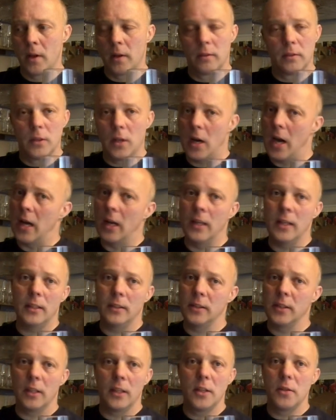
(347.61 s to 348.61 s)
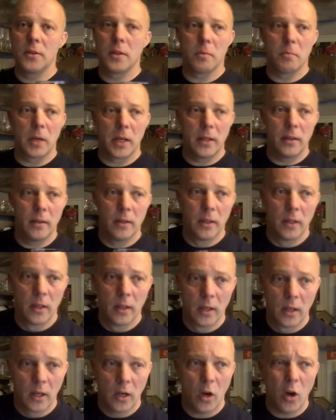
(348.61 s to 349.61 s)
No, it's eluding me.
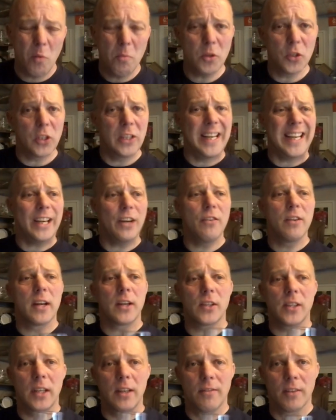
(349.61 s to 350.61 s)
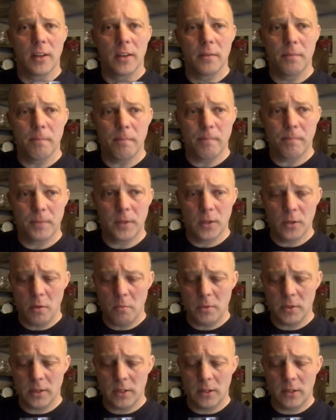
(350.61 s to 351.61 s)
Almost licorice, even. There's
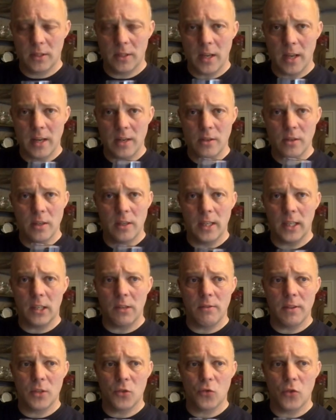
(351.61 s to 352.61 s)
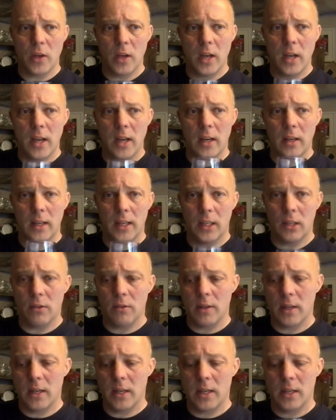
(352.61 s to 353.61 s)
almost a tint of licorice there.
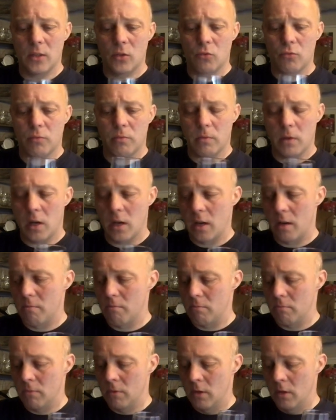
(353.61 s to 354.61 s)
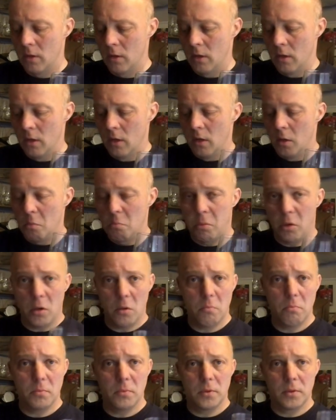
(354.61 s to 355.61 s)
Licorice,
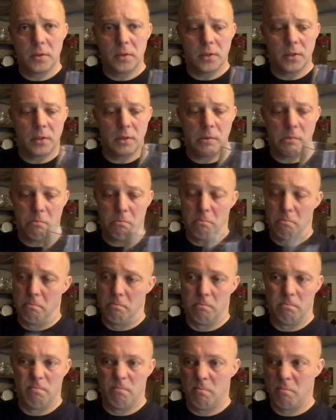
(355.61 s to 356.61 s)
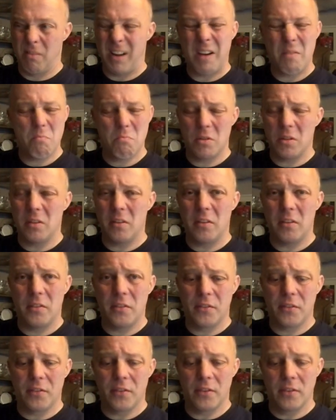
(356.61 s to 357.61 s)
plums,
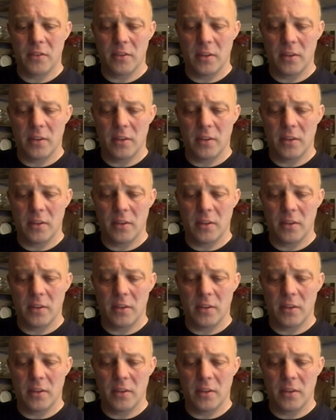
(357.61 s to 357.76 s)
brambles.